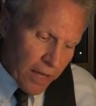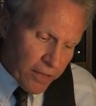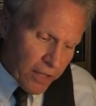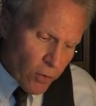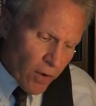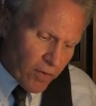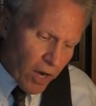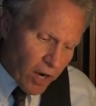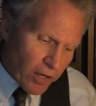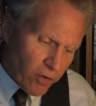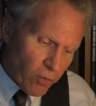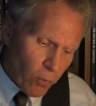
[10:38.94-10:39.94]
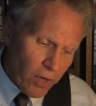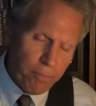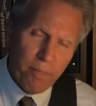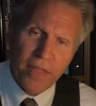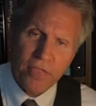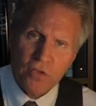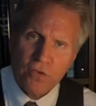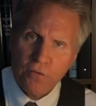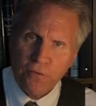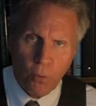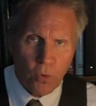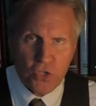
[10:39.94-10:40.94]
Then you have 101 Methods of
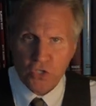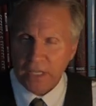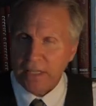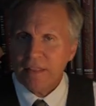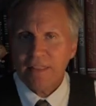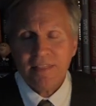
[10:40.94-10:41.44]
Forcing.